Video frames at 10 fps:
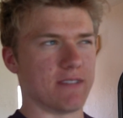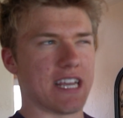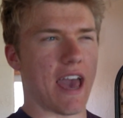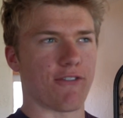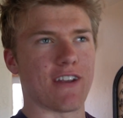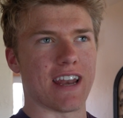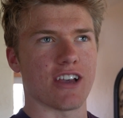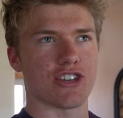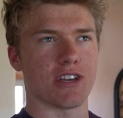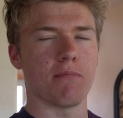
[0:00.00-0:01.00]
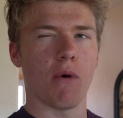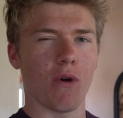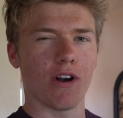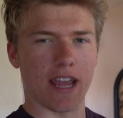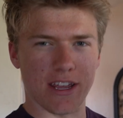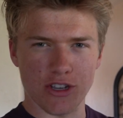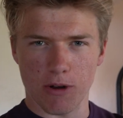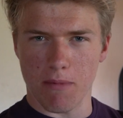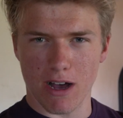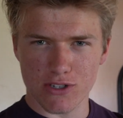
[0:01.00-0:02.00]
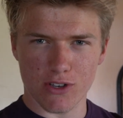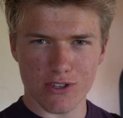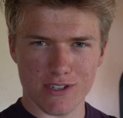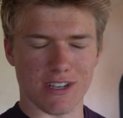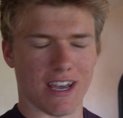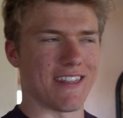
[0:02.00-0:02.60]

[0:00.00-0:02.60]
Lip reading: definition more in your muscles,